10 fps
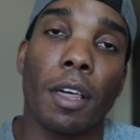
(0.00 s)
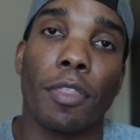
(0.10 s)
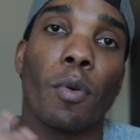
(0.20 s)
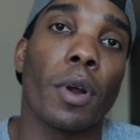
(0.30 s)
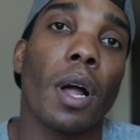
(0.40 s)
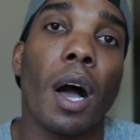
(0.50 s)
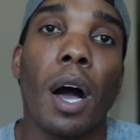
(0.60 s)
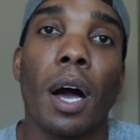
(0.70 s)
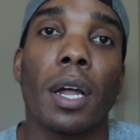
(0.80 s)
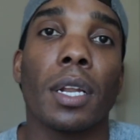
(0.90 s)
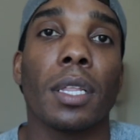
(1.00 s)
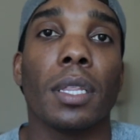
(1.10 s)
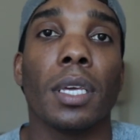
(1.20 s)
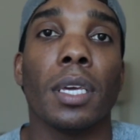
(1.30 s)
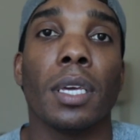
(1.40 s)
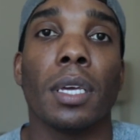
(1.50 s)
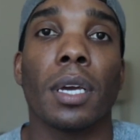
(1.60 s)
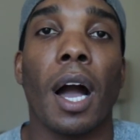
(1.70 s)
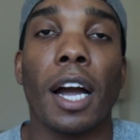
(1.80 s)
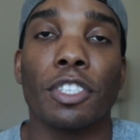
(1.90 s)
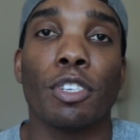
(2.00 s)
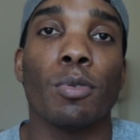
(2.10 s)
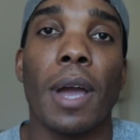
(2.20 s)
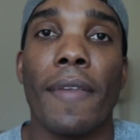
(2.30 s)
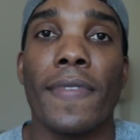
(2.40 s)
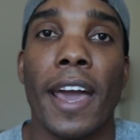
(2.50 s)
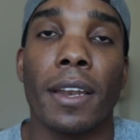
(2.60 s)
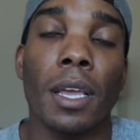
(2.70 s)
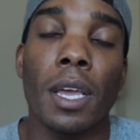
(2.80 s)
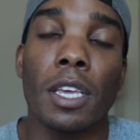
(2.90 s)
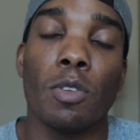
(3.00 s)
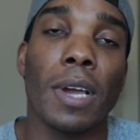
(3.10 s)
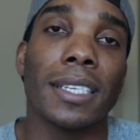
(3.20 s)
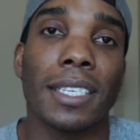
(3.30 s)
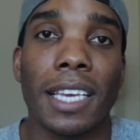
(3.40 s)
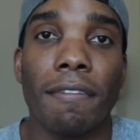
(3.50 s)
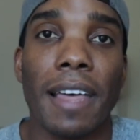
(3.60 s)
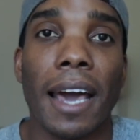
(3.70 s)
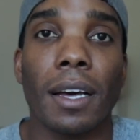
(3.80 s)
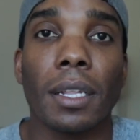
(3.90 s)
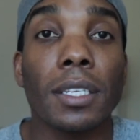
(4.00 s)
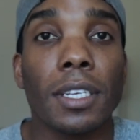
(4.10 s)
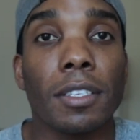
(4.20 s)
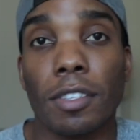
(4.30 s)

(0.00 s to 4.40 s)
throw it on the hot shoe, and then you guys can give that a listen.